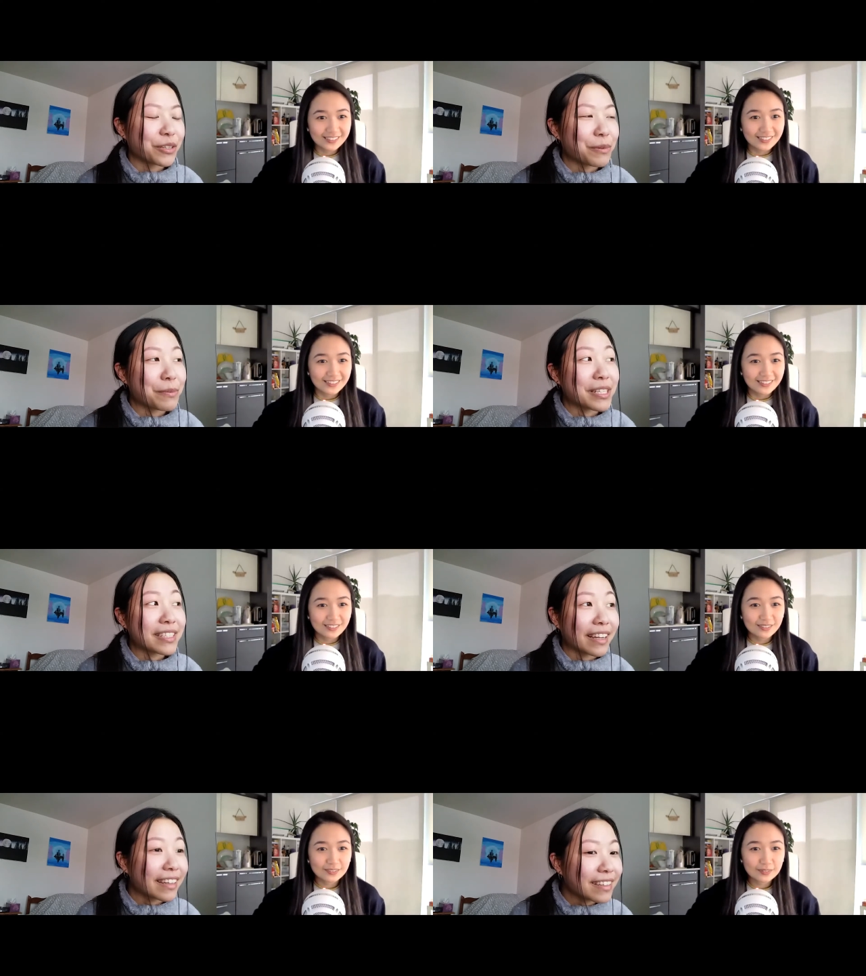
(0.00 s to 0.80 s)
Speaker 1: maybe
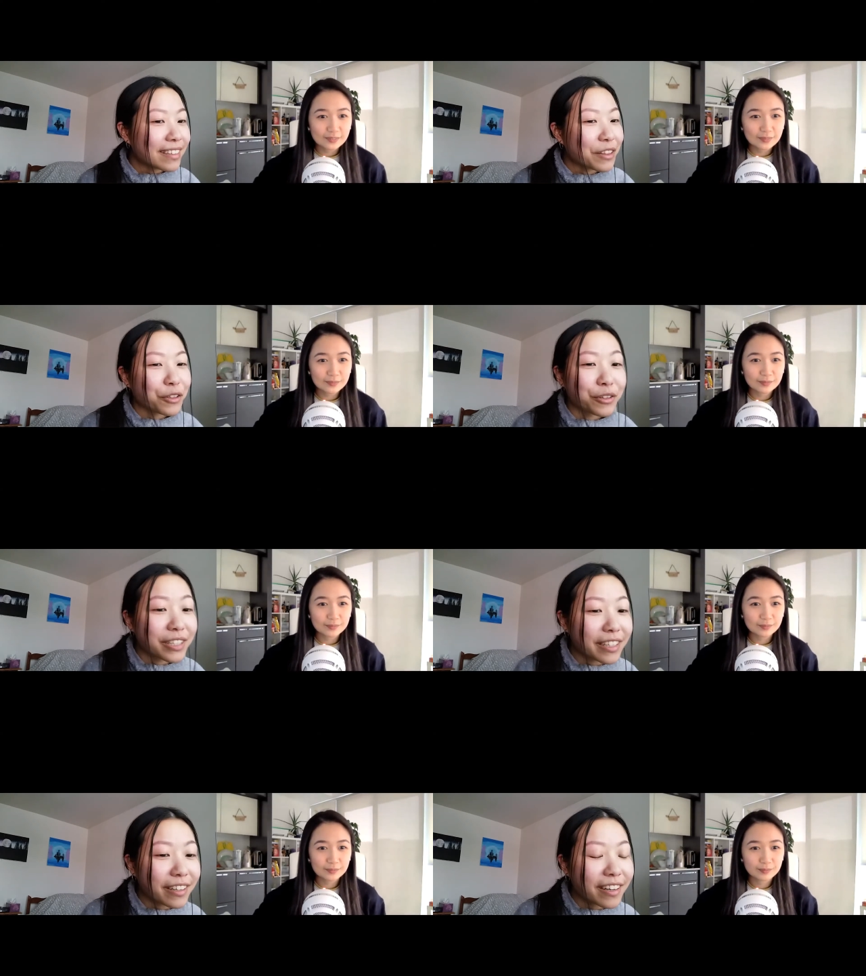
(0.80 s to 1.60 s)
second and third
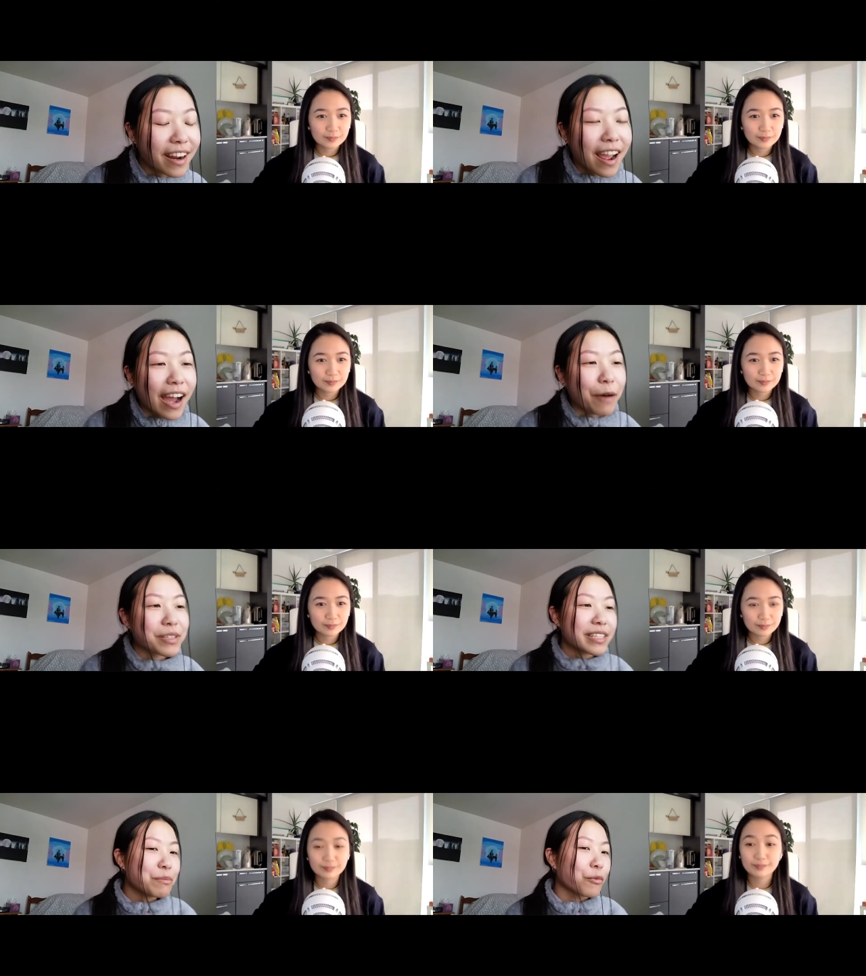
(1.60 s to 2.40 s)
year. I would
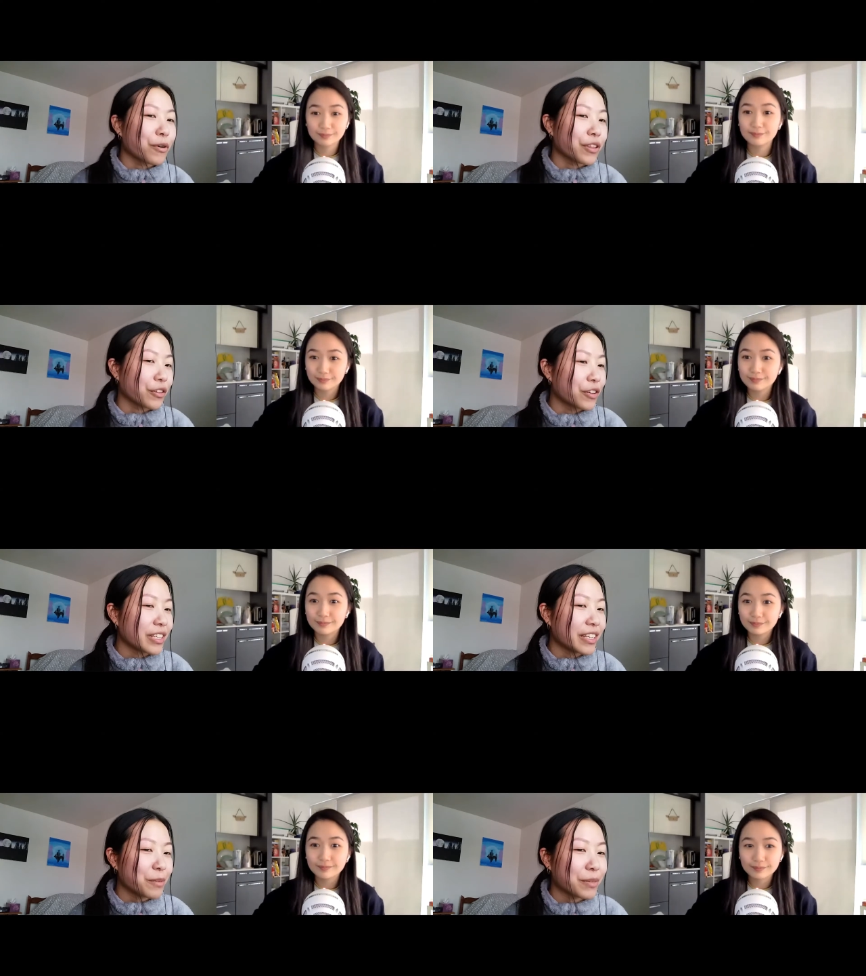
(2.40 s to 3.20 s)
say more third
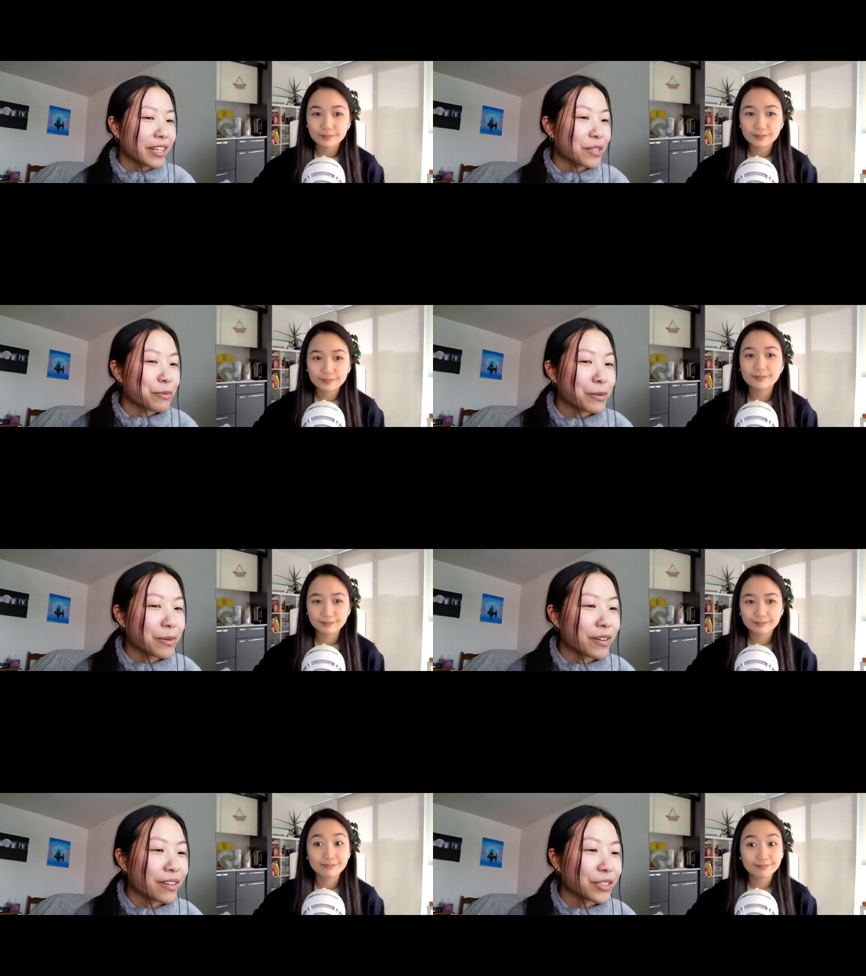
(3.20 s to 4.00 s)
year because we
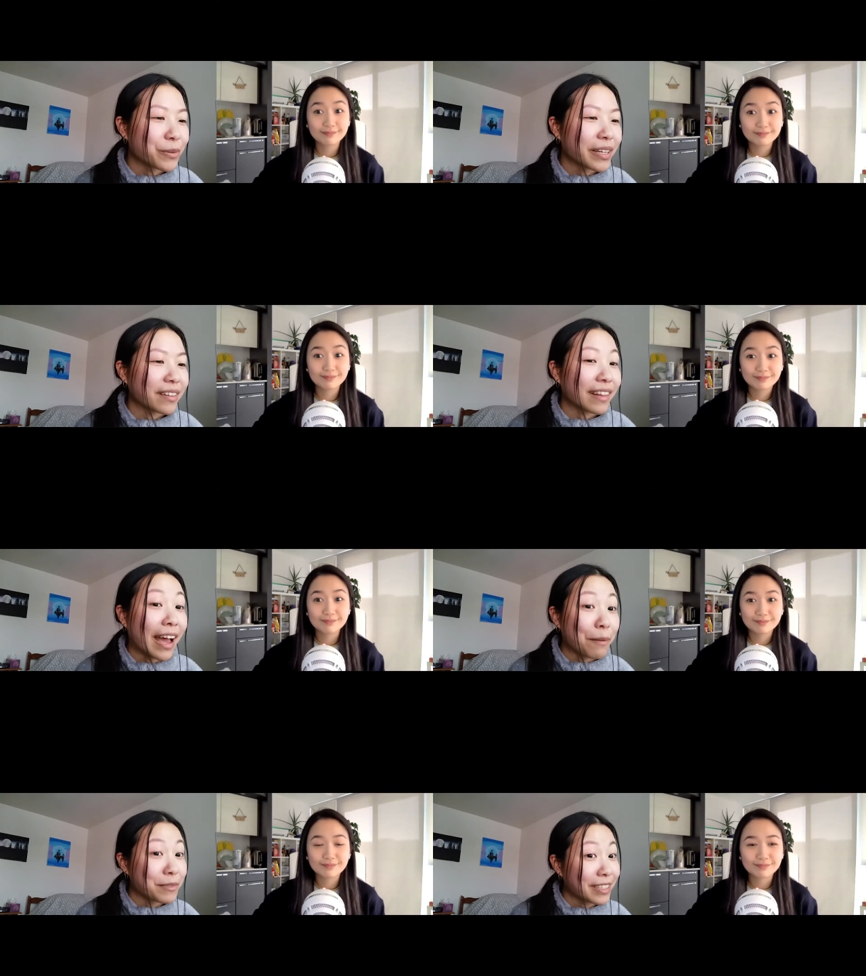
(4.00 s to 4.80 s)
were doing a
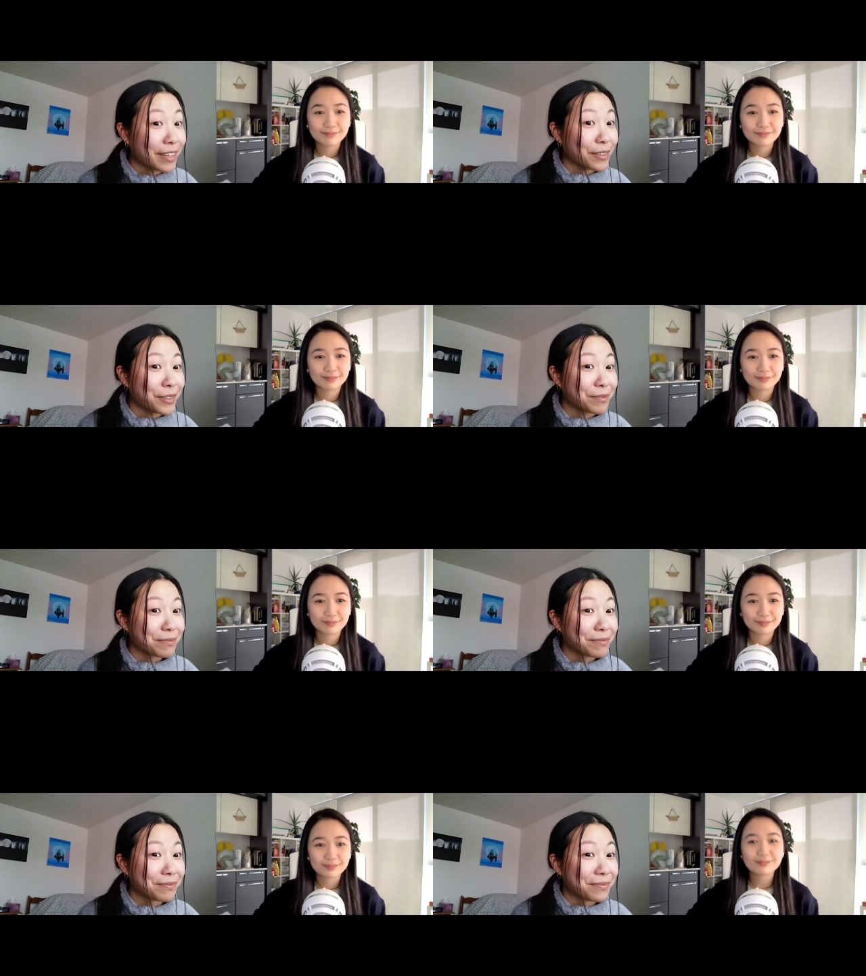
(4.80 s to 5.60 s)
lab together.
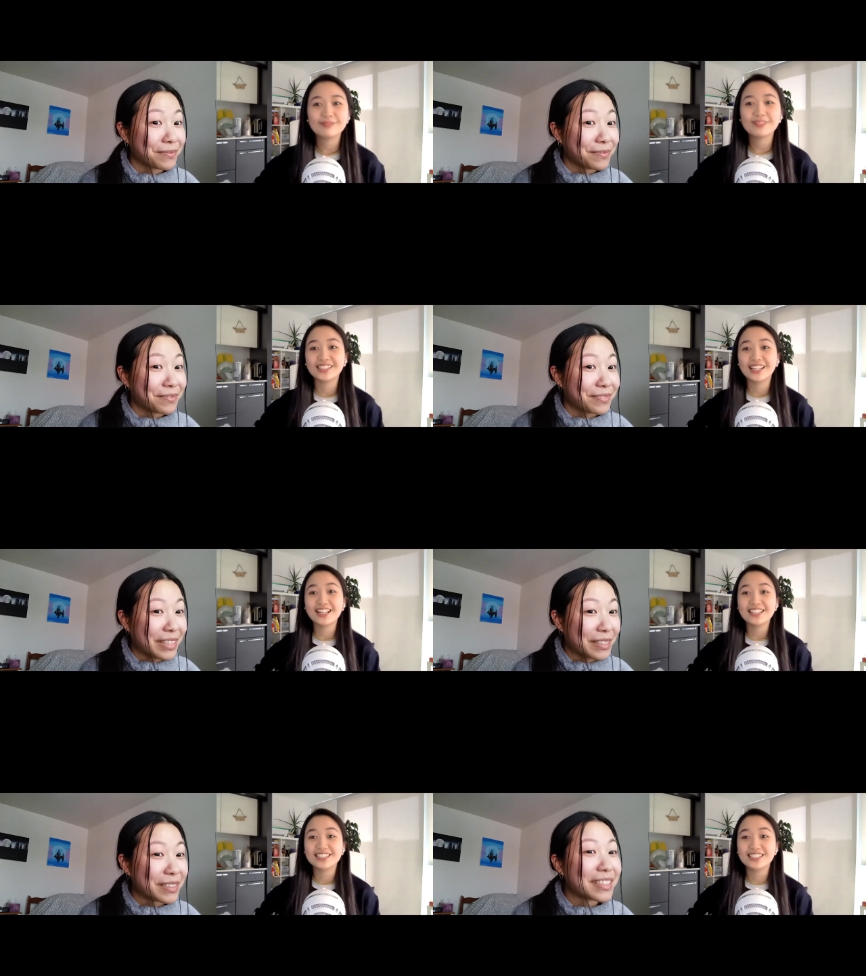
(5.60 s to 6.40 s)

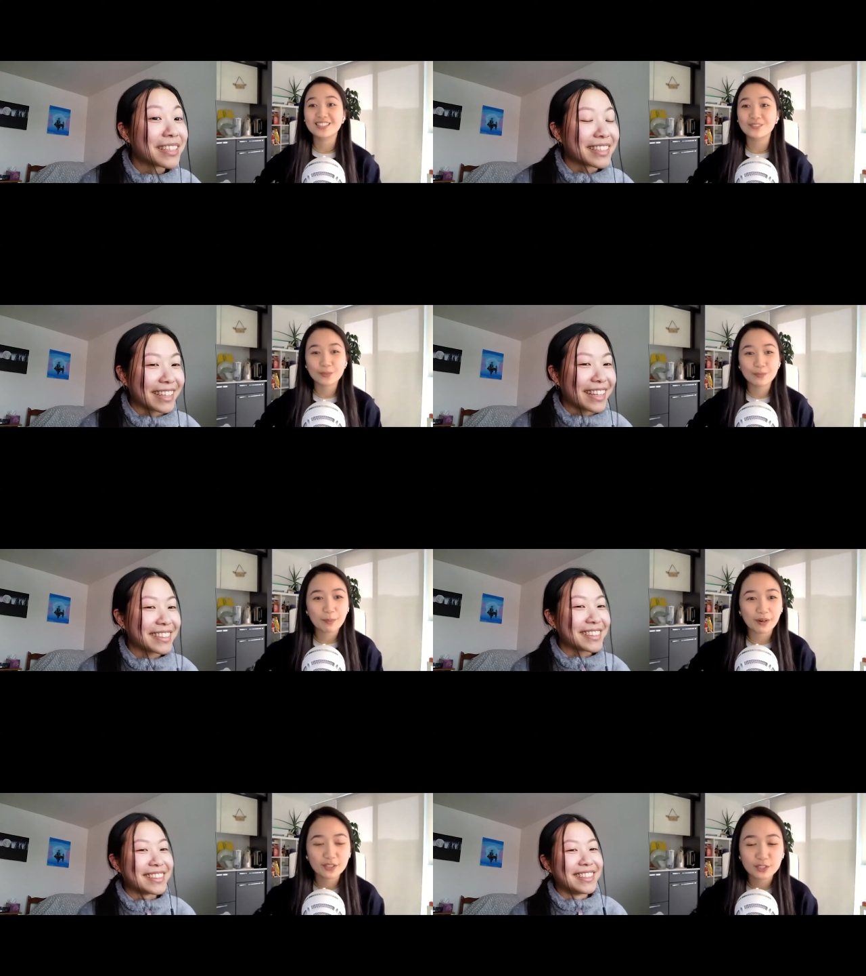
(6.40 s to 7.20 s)
Speaker 2: Yes, we
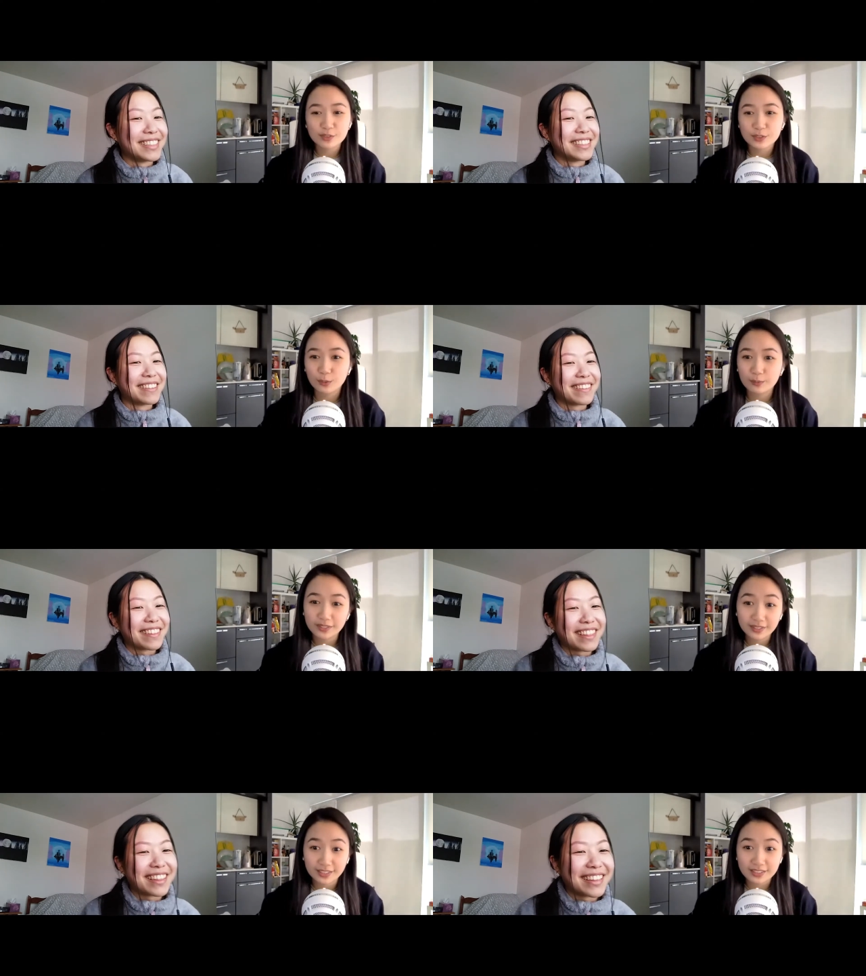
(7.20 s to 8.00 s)
were partners for so
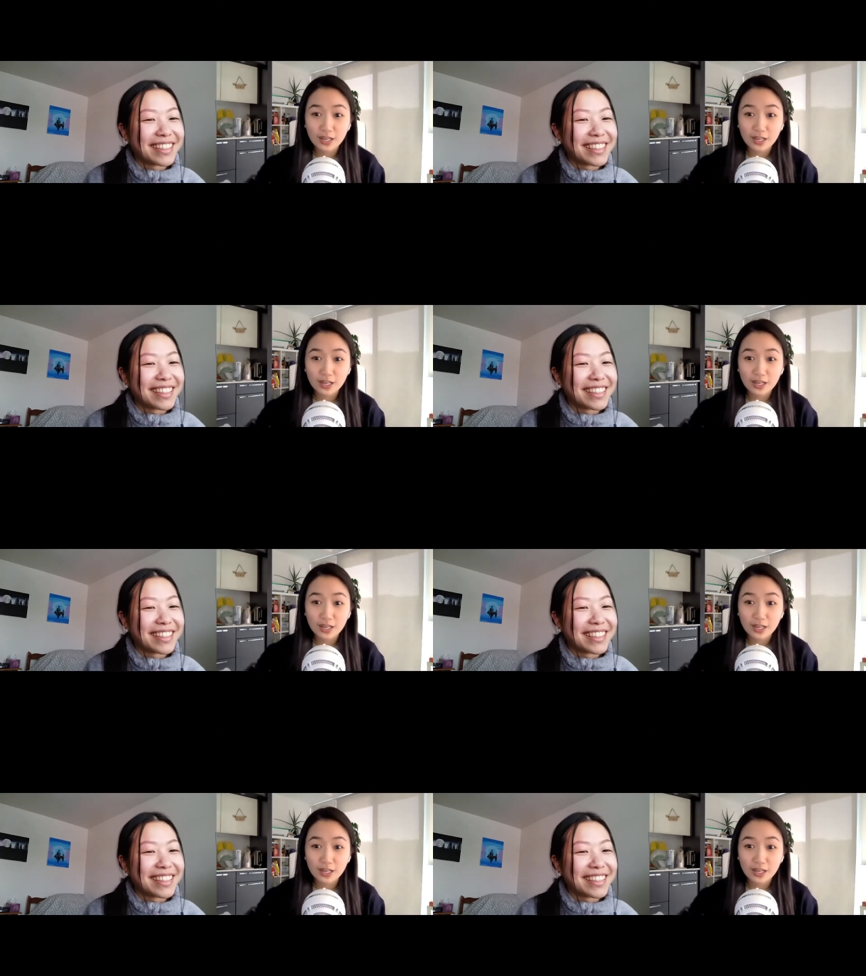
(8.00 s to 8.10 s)
many things.